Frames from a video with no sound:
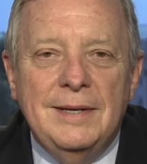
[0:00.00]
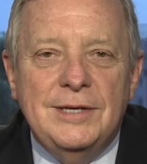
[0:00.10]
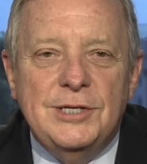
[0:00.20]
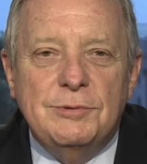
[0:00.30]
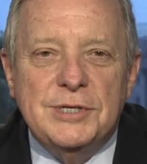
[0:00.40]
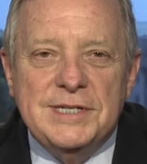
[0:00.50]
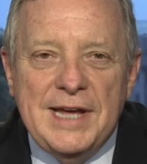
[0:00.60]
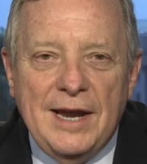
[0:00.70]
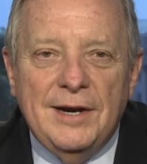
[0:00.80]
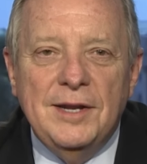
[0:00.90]
She was a
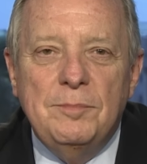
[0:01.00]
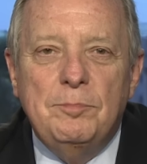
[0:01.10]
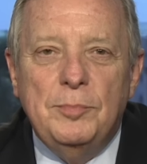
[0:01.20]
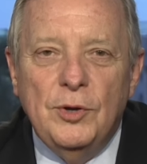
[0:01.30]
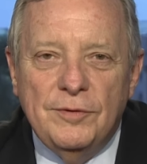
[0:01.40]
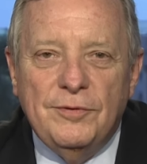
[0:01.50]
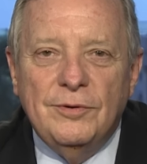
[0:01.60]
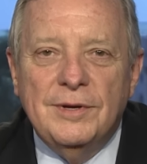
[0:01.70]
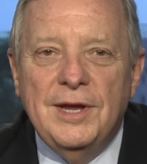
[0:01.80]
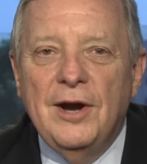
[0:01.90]
talented,
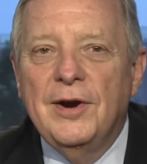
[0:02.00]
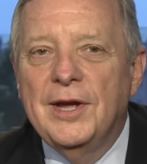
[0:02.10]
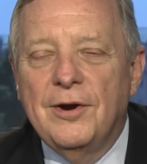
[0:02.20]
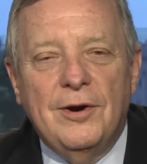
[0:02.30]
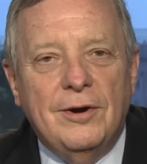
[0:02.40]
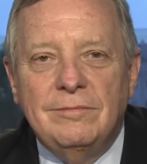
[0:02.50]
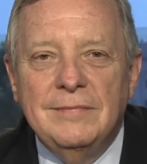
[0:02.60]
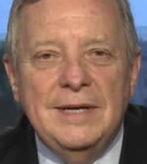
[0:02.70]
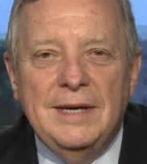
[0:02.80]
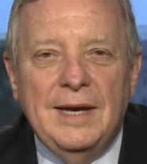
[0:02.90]
beautiful, caring girl,
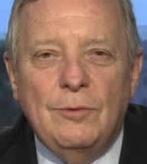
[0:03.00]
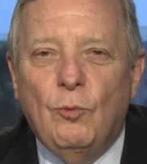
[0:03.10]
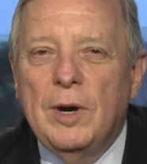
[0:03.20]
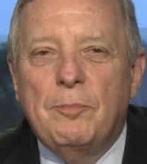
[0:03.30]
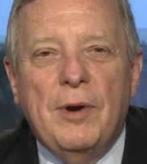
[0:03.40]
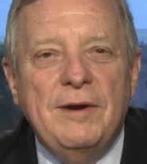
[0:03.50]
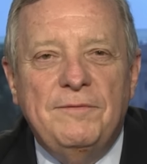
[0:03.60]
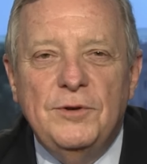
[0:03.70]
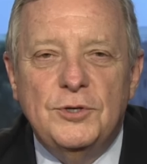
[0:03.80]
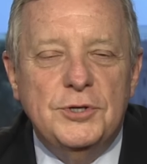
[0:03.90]
and what a bright
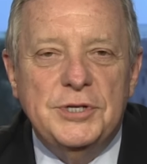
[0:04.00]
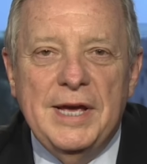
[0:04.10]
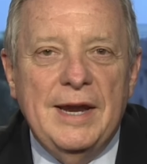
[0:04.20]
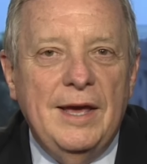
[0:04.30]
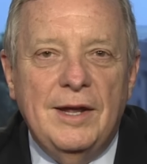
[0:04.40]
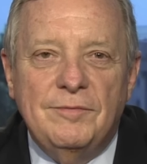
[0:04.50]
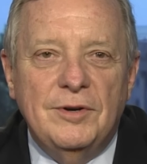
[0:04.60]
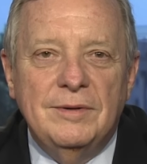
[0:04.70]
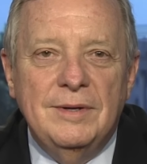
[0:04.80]
future she had ahead of her.